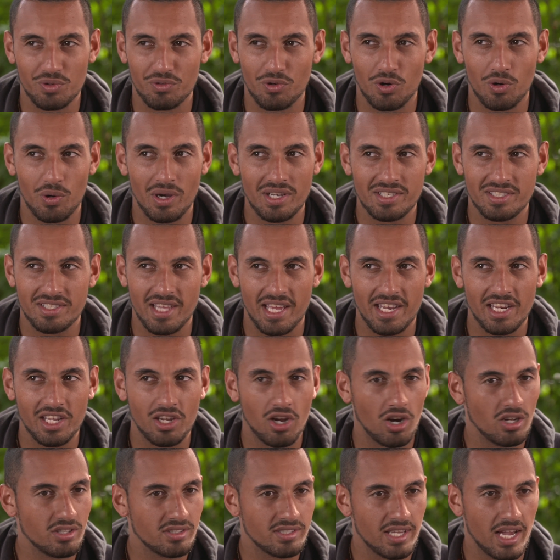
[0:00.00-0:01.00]
We've always stayed in
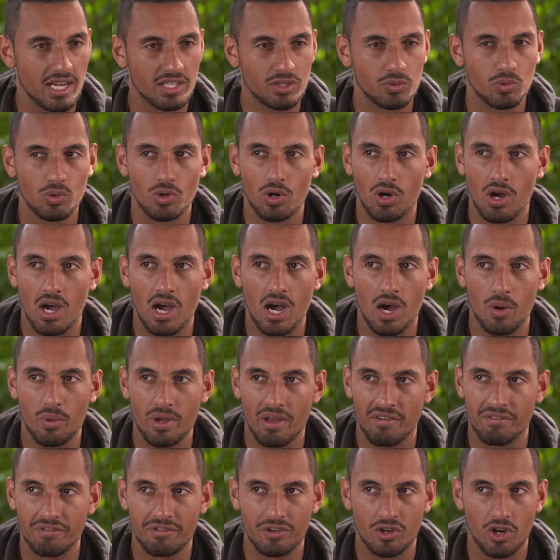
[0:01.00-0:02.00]
contact. We
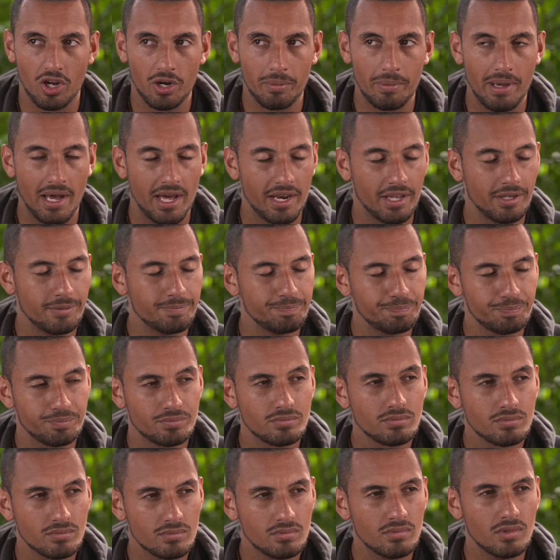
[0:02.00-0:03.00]
haven't forgot about it.
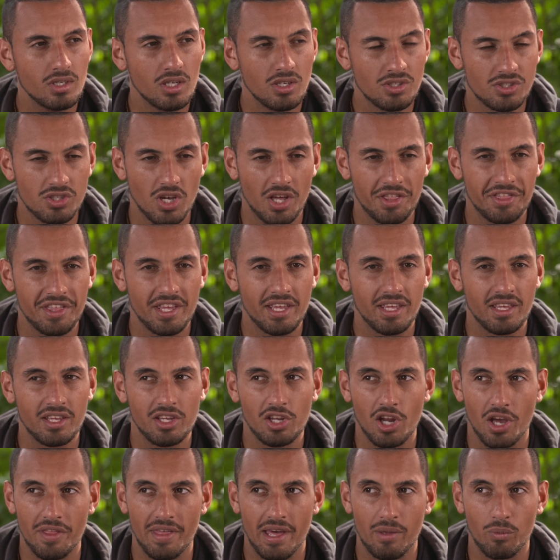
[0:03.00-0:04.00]
So I think,
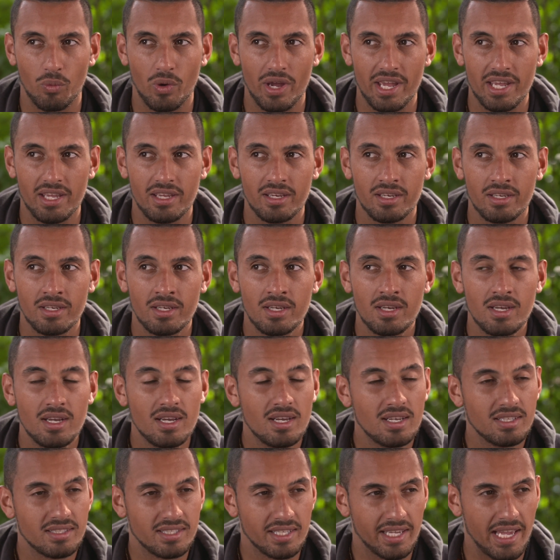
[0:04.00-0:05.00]
you know, that week
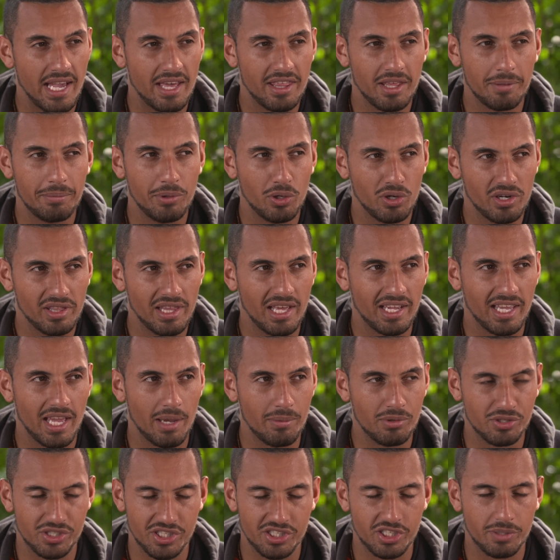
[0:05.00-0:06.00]
together building that
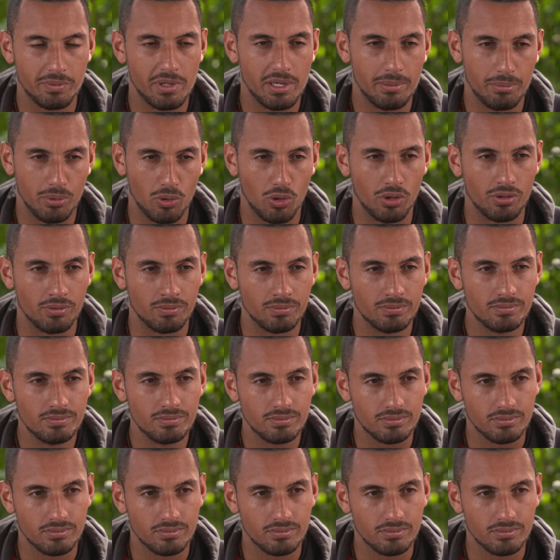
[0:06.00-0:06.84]
chemistry is going to be important.